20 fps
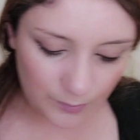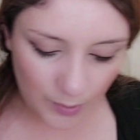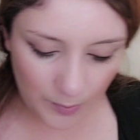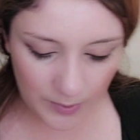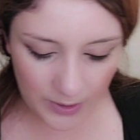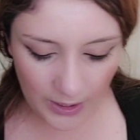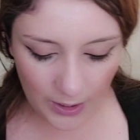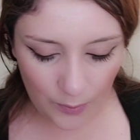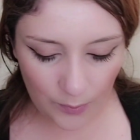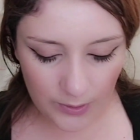like
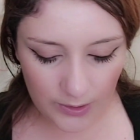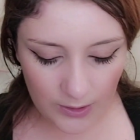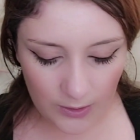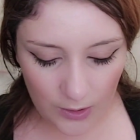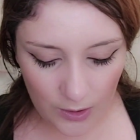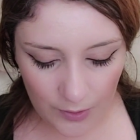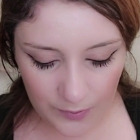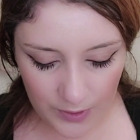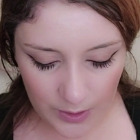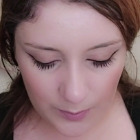1.5
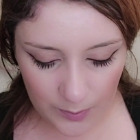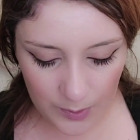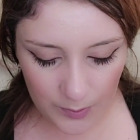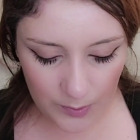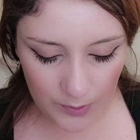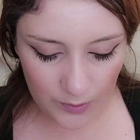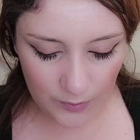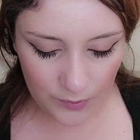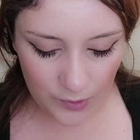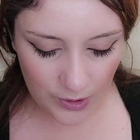tablespoons of
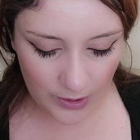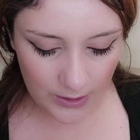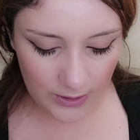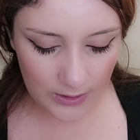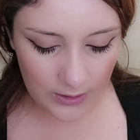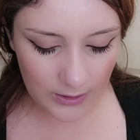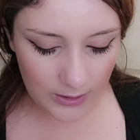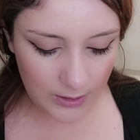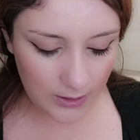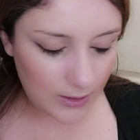chicken
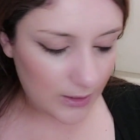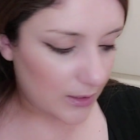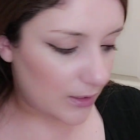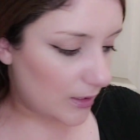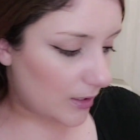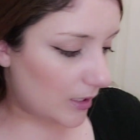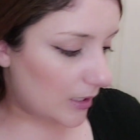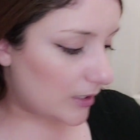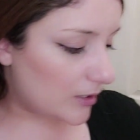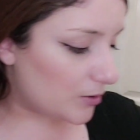
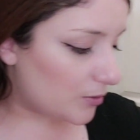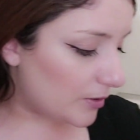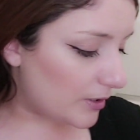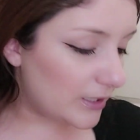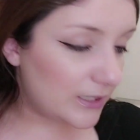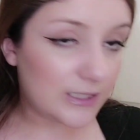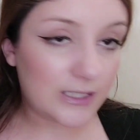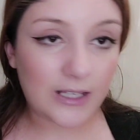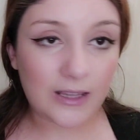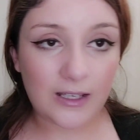has gone into
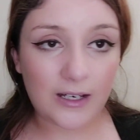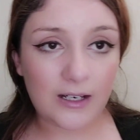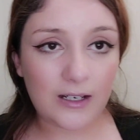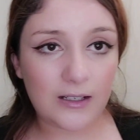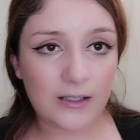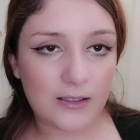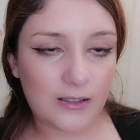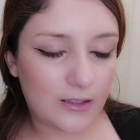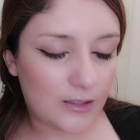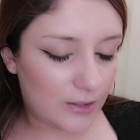that.
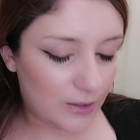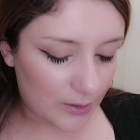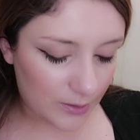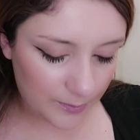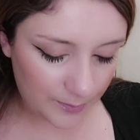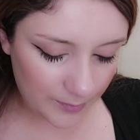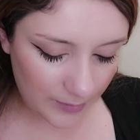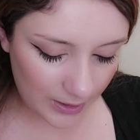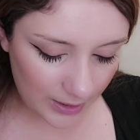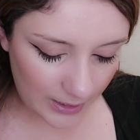
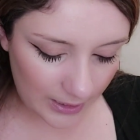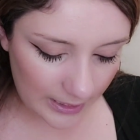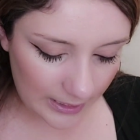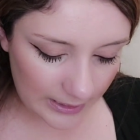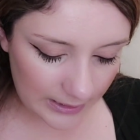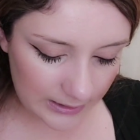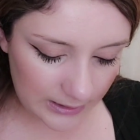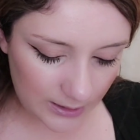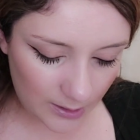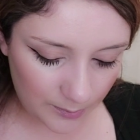And
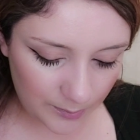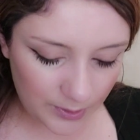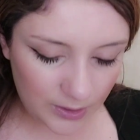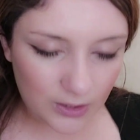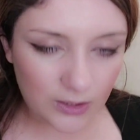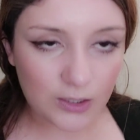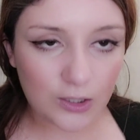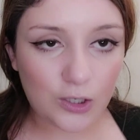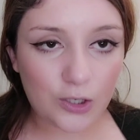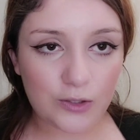I'm going to
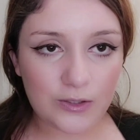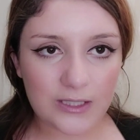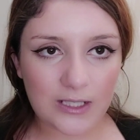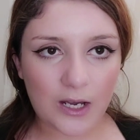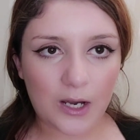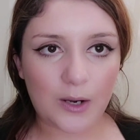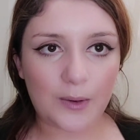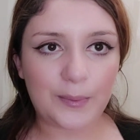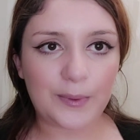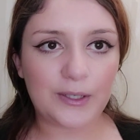close it
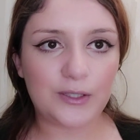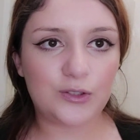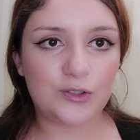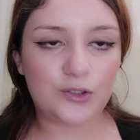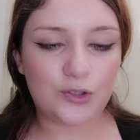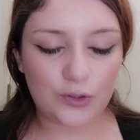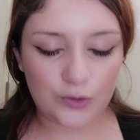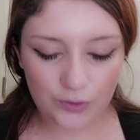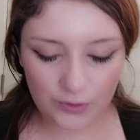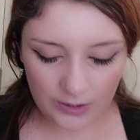up and show
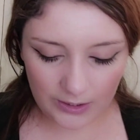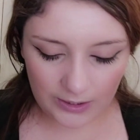you guys.